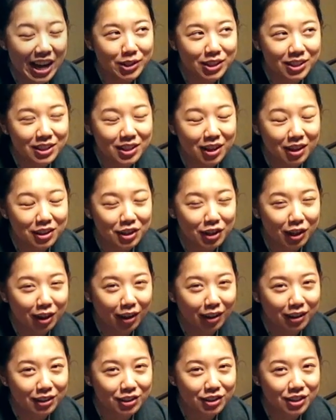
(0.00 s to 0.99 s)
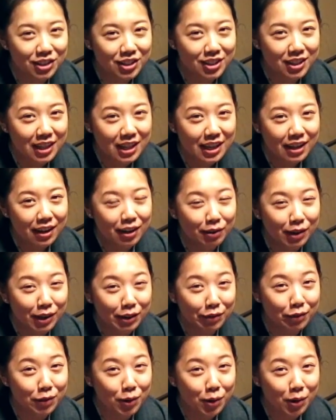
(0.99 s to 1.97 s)
I just got charged
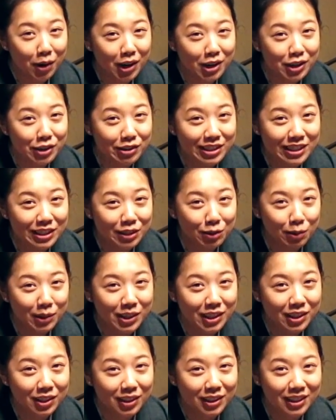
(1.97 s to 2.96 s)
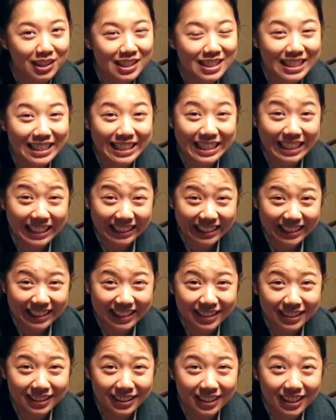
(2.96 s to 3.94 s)
around $420
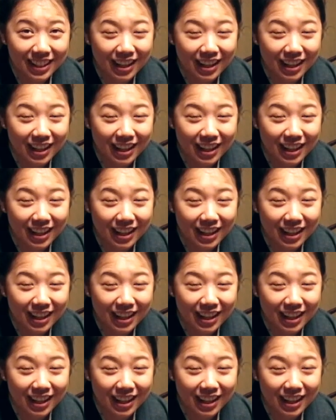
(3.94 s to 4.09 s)
Canadian